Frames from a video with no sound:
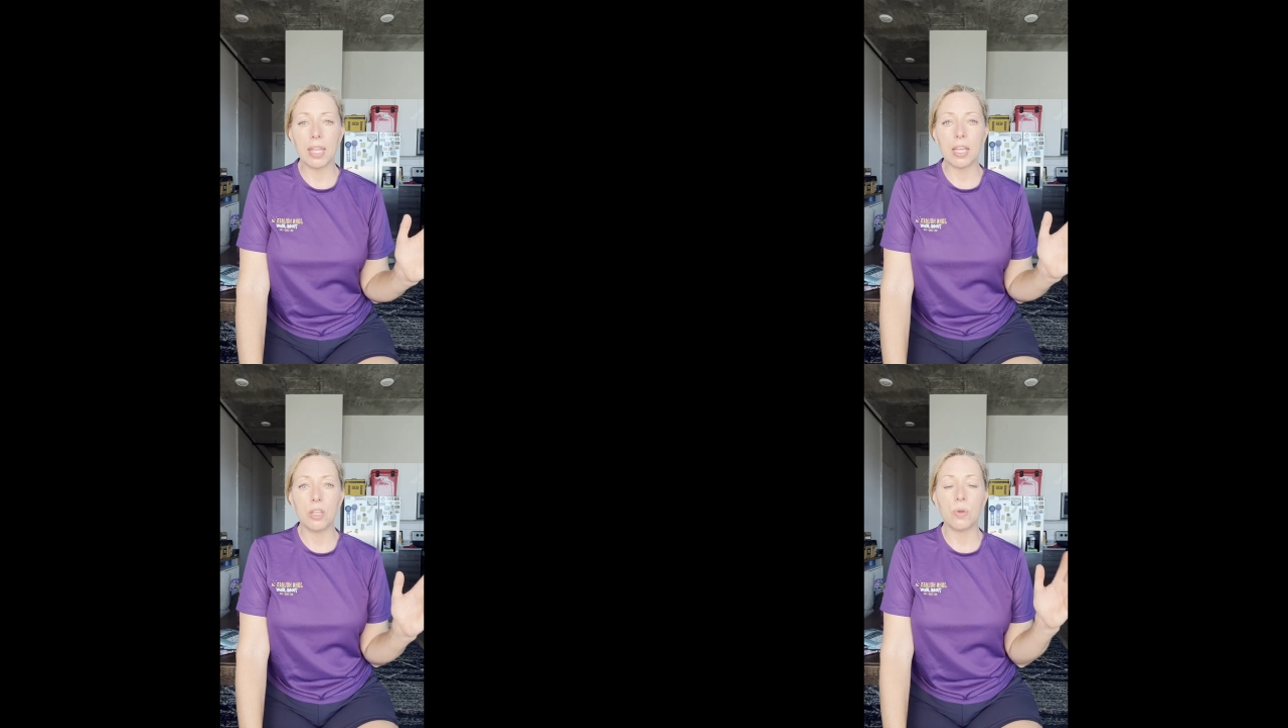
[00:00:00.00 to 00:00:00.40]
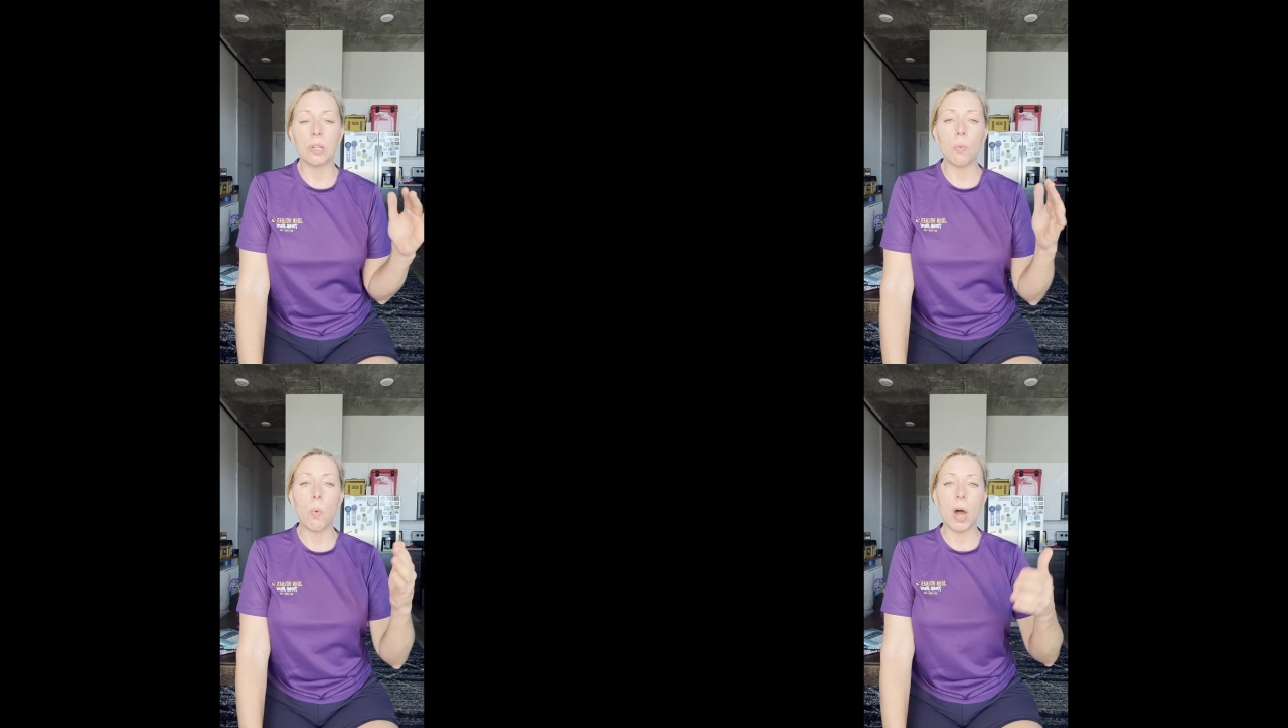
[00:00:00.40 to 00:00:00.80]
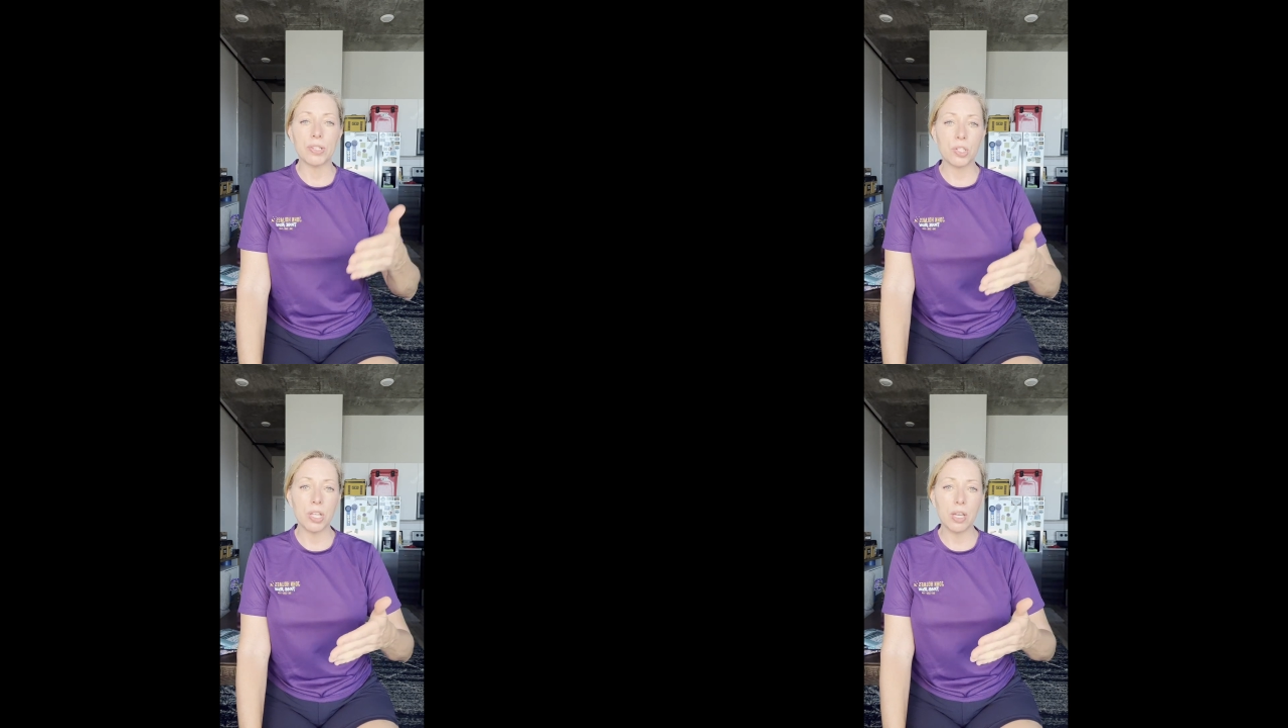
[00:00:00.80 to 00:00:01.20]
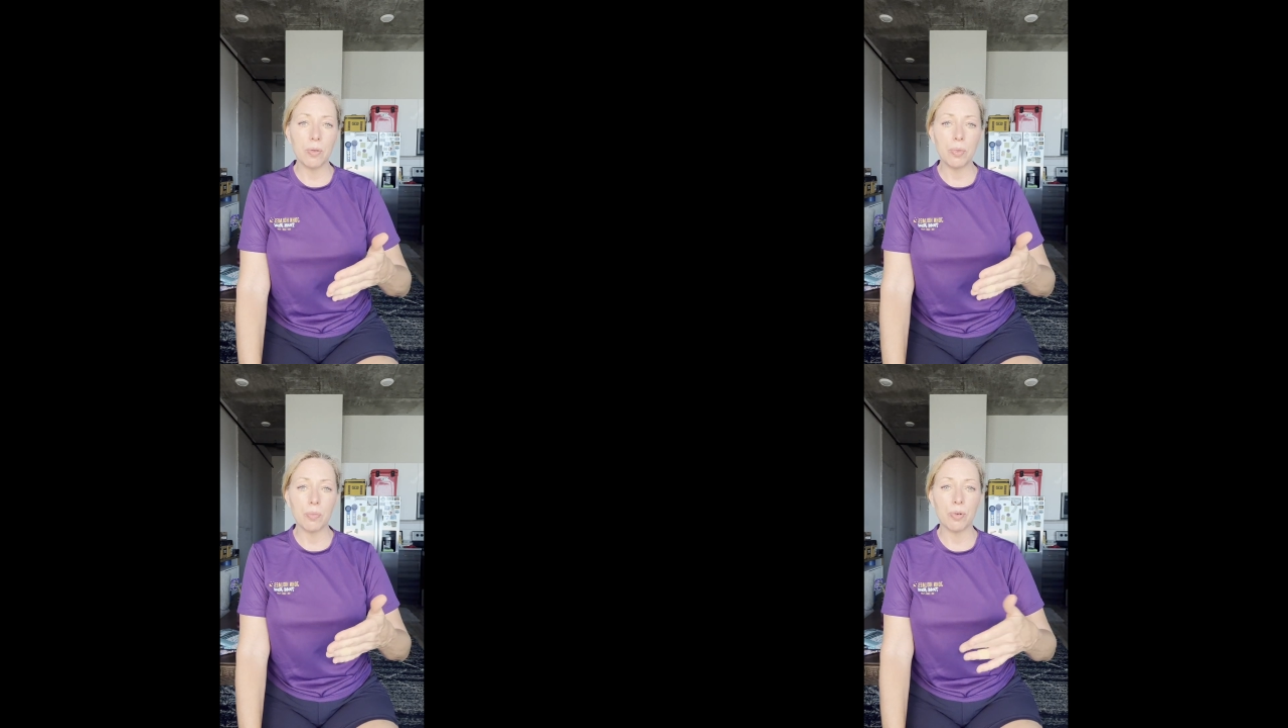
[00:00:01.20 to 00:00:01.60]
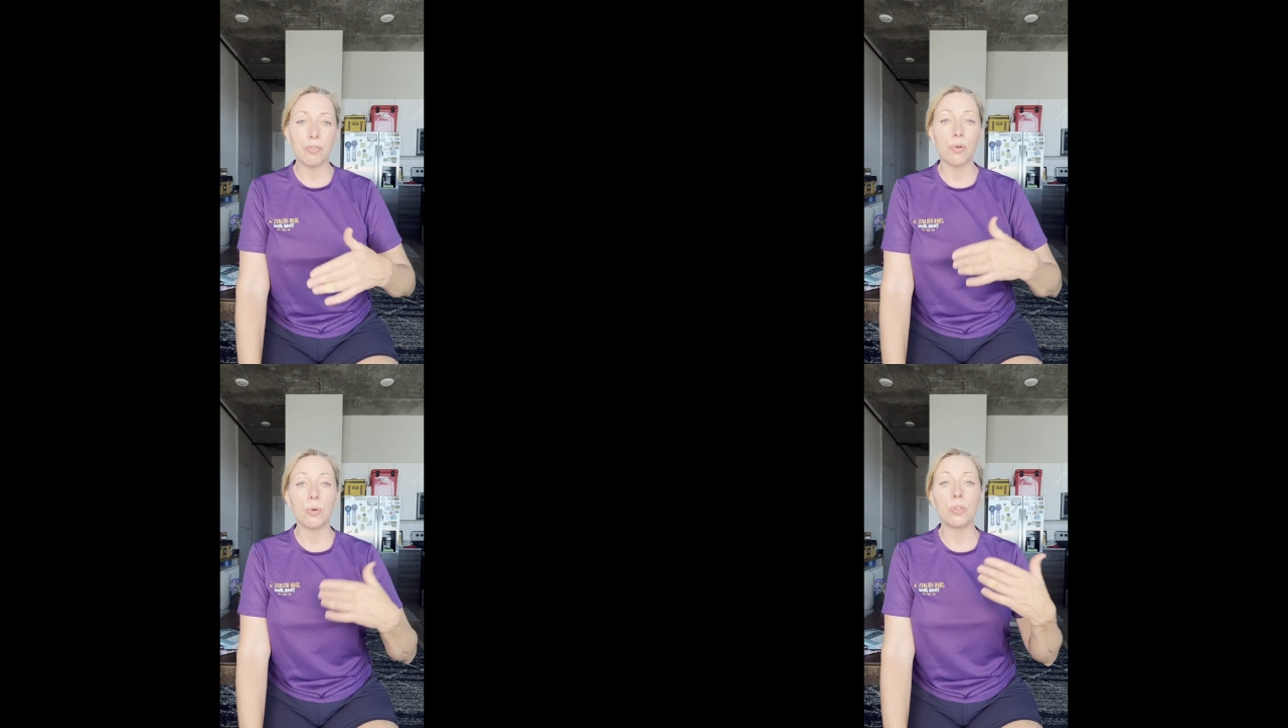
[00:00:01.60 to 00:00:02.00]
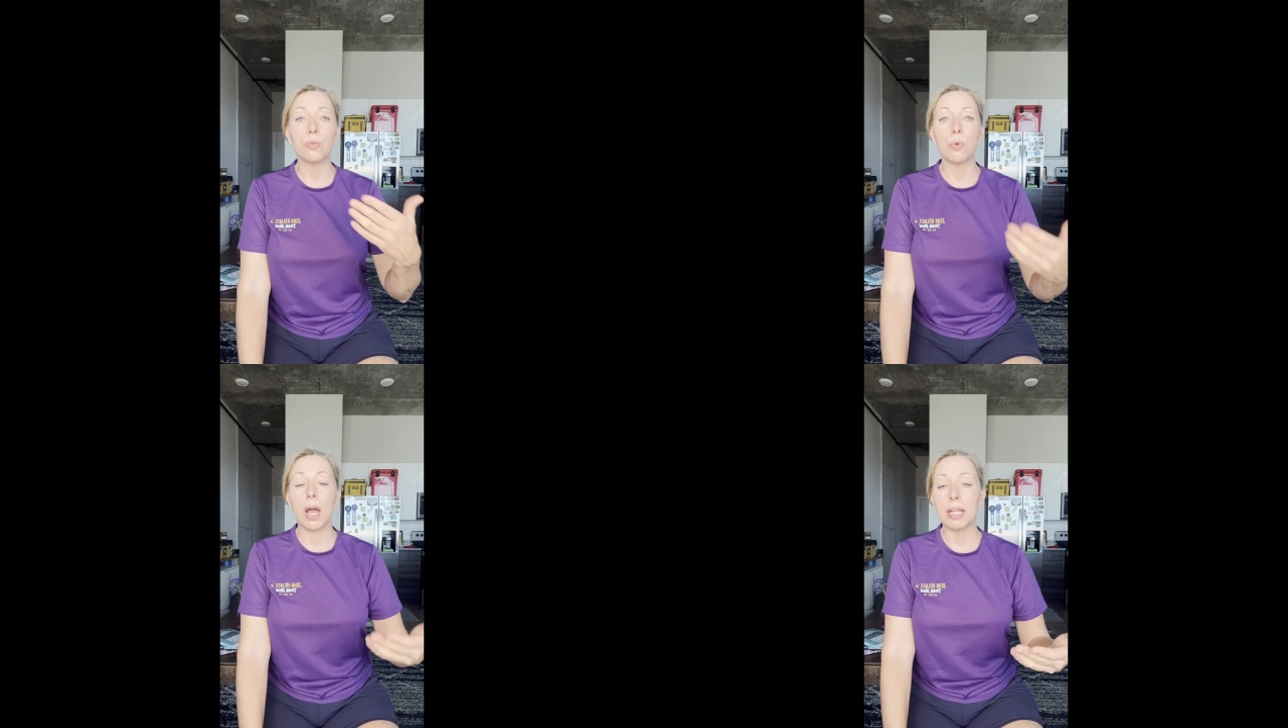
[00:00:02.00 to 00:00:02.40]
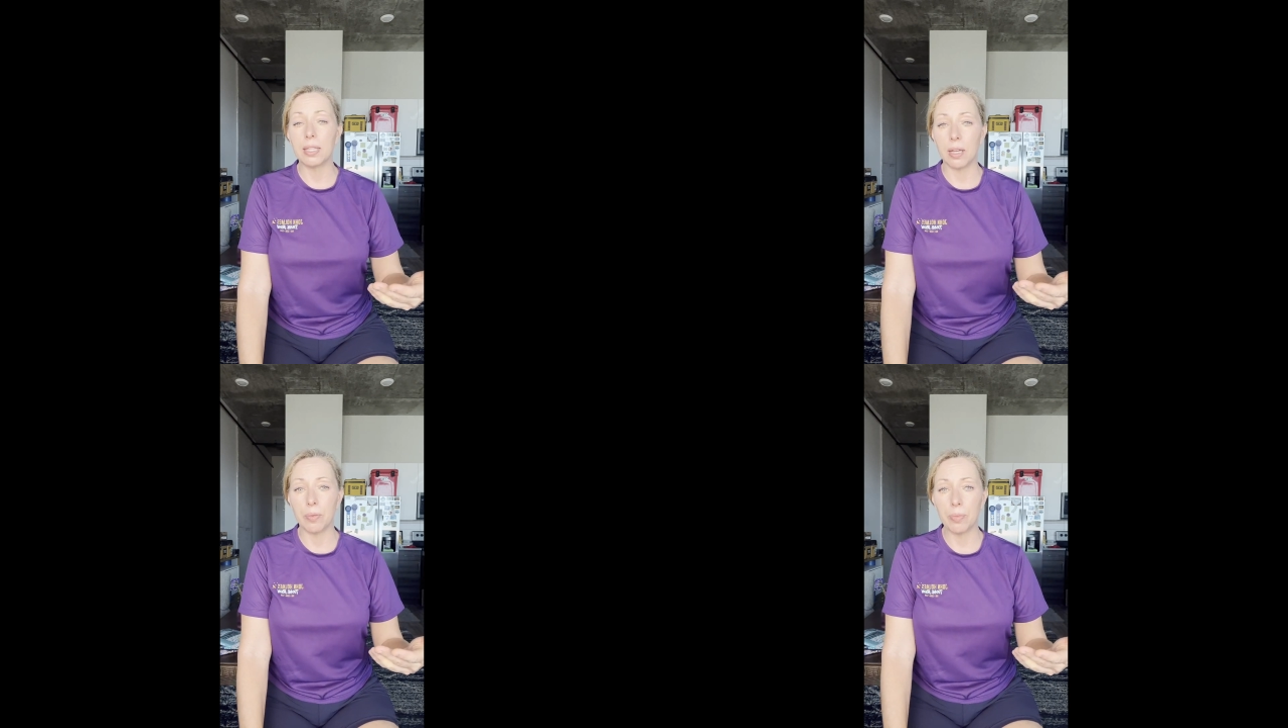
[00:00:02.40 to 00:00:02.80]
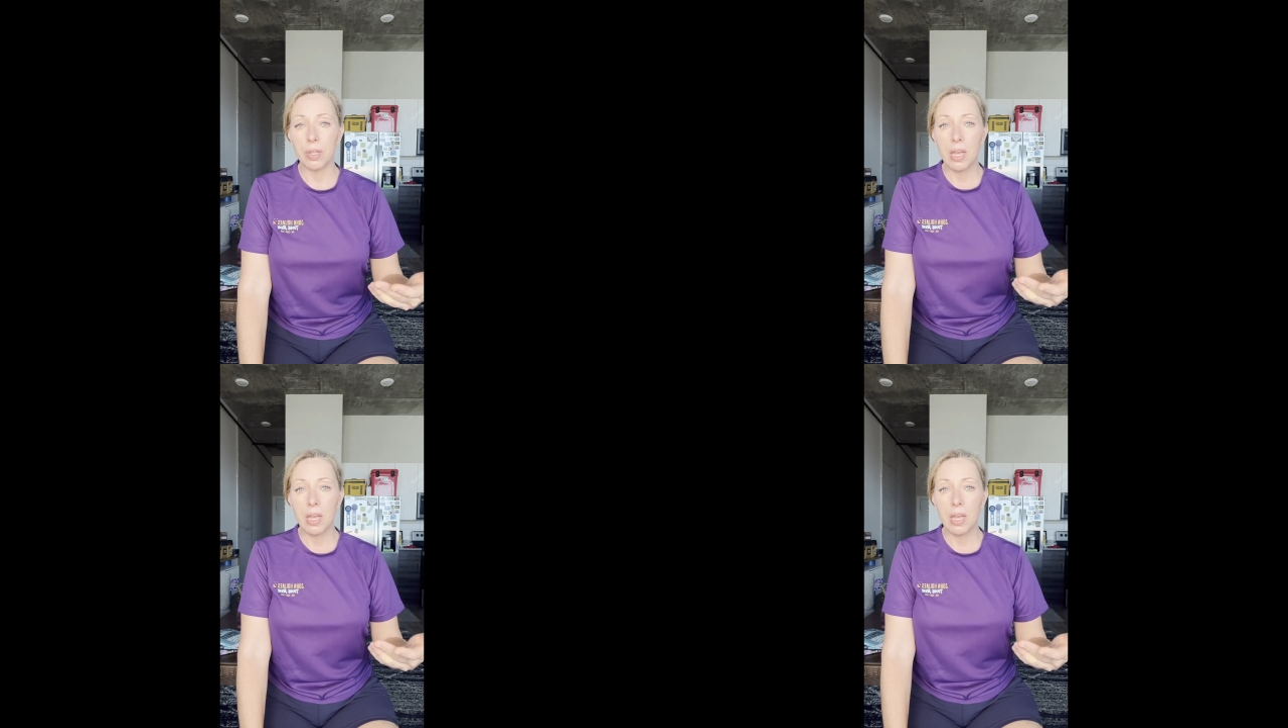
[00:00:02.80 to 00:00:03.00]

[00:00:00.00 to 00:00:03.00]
that you can watch them before you ride them.